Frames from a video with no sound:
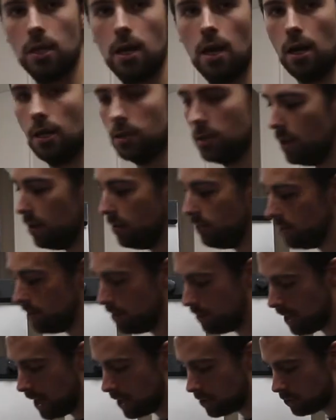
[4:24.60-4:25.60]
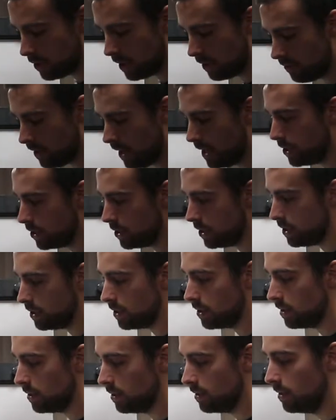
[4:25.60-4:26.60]
cards over, that trick
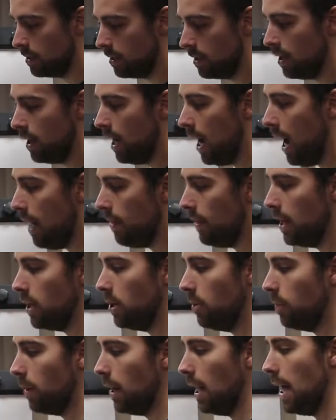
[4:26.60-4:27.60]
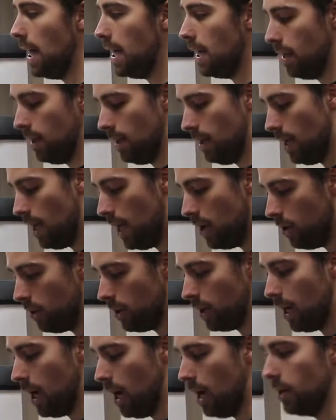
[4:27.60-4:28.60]
vanishes, and then you play another
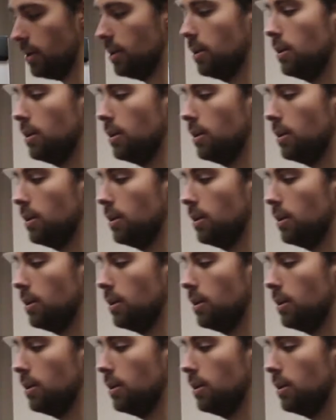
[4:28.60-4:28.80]
card.